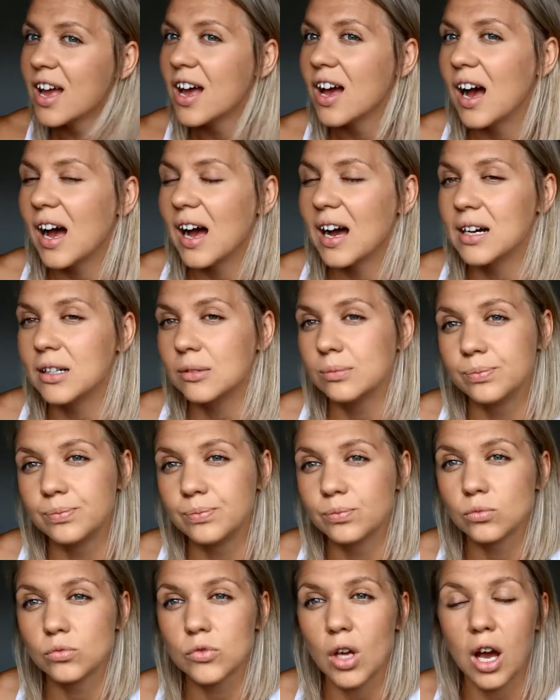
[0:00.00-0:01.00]

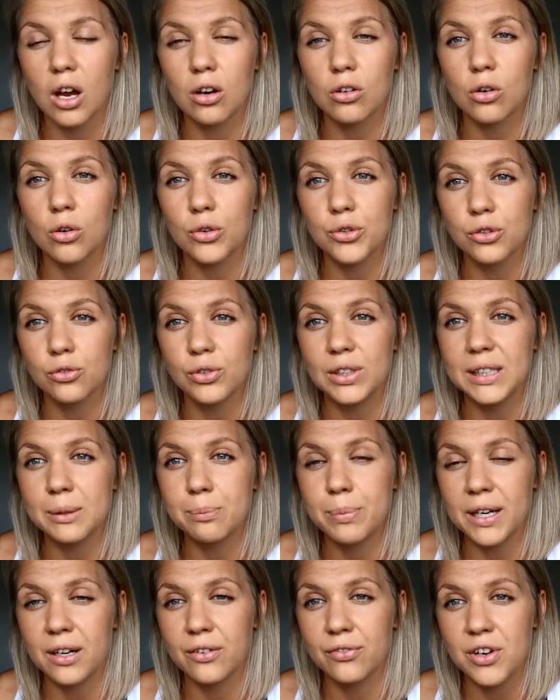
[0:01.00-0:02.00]
are also really
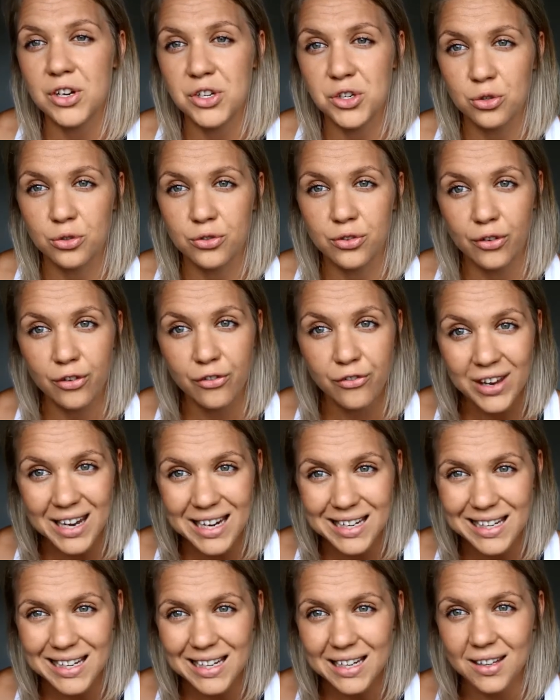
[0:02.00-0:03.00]
beneficial for
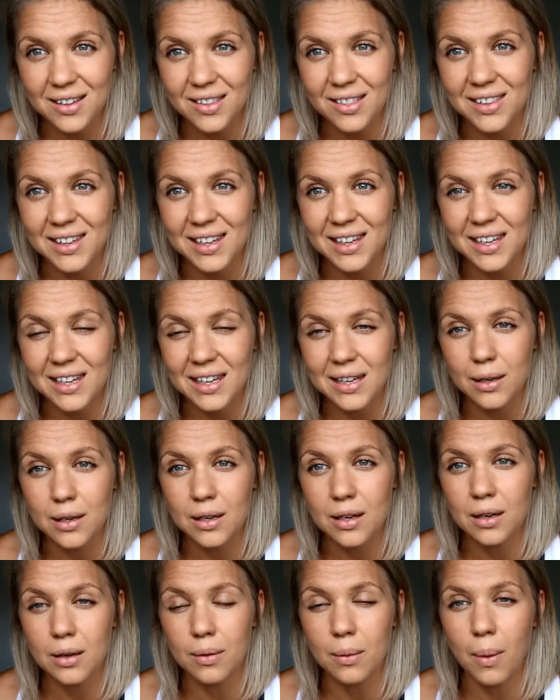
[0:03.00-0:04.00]
feeding
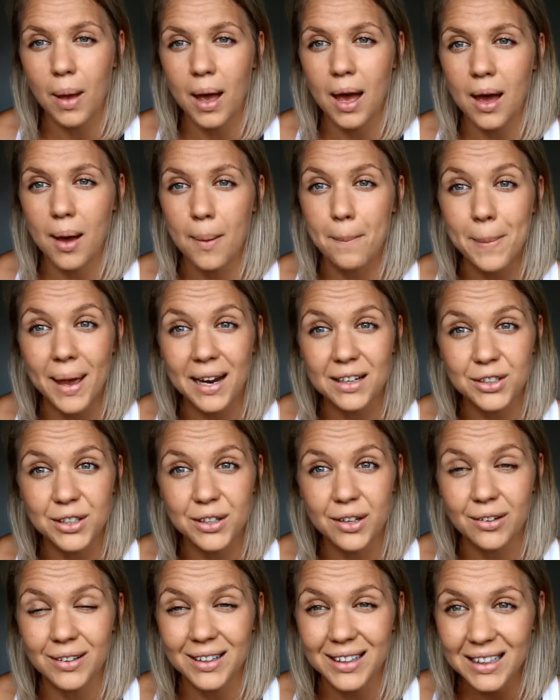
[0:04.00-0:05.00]
the
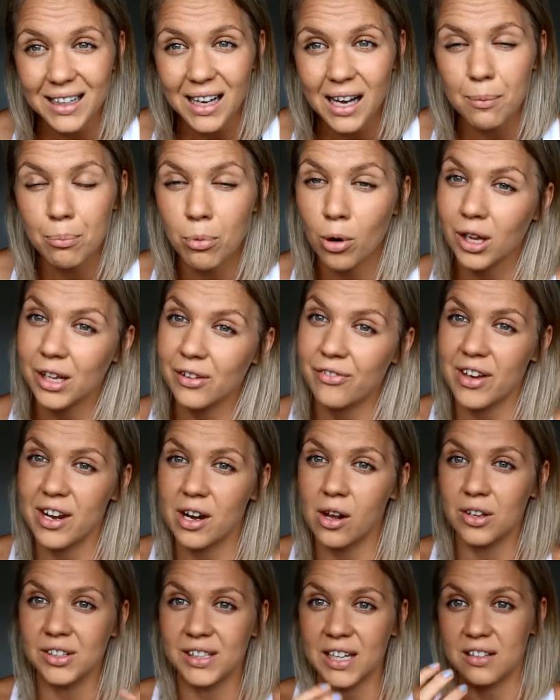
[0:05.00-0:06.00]
bacteria in the gut.
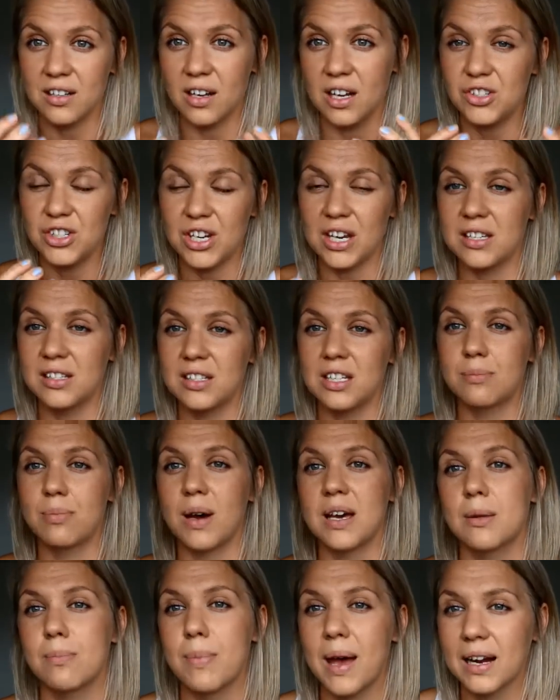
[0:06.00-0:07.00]
Polyphenols get digested
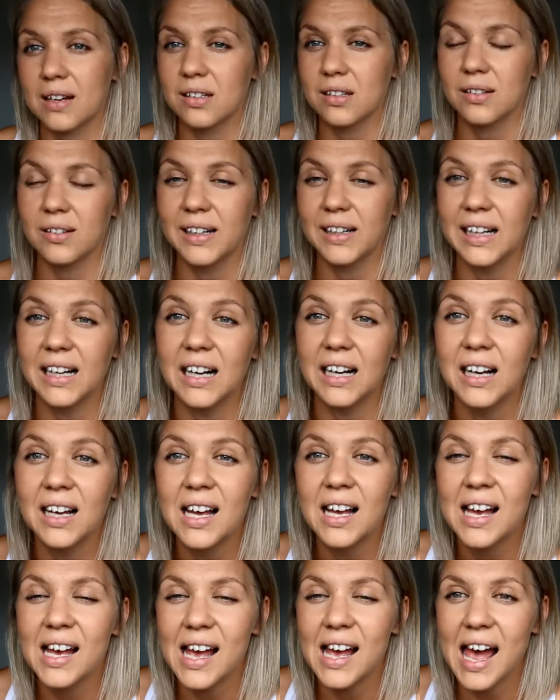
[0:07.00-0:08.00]
by the bacteria,
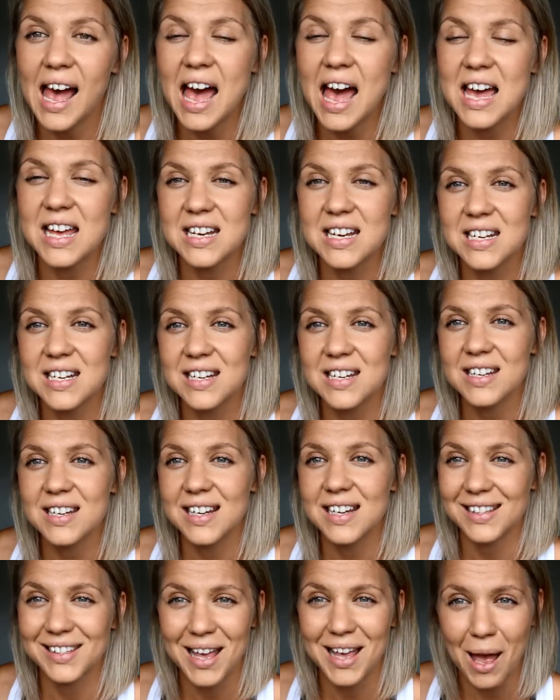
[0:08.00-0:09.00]
and
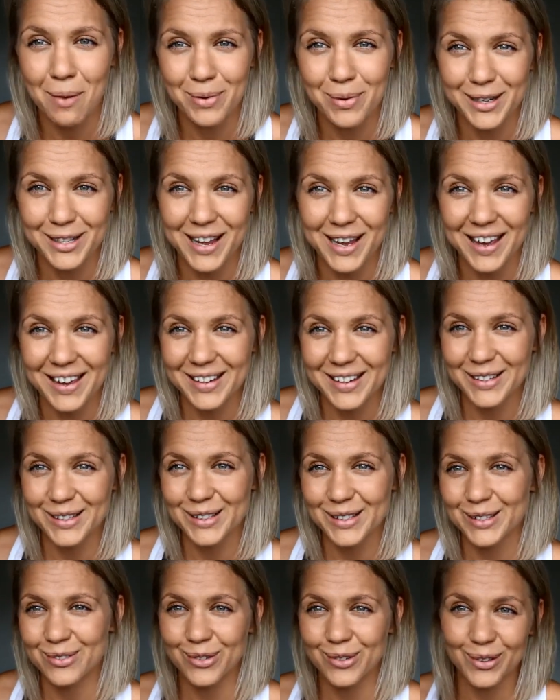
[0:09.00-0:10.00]
it's happy
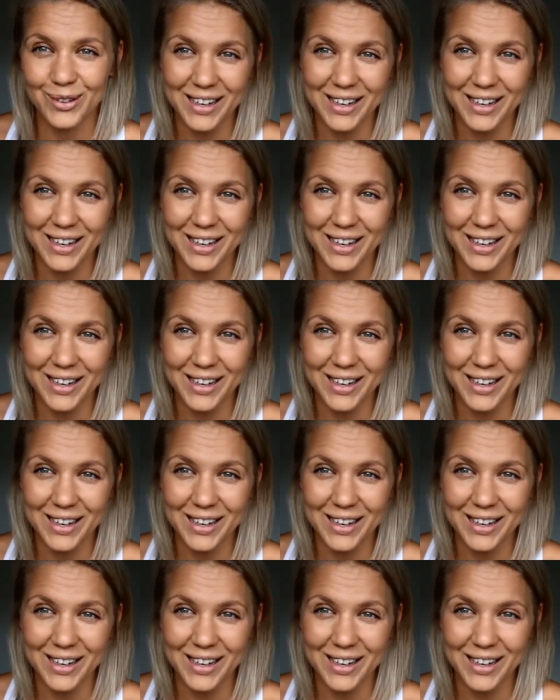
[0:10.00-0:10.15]
days for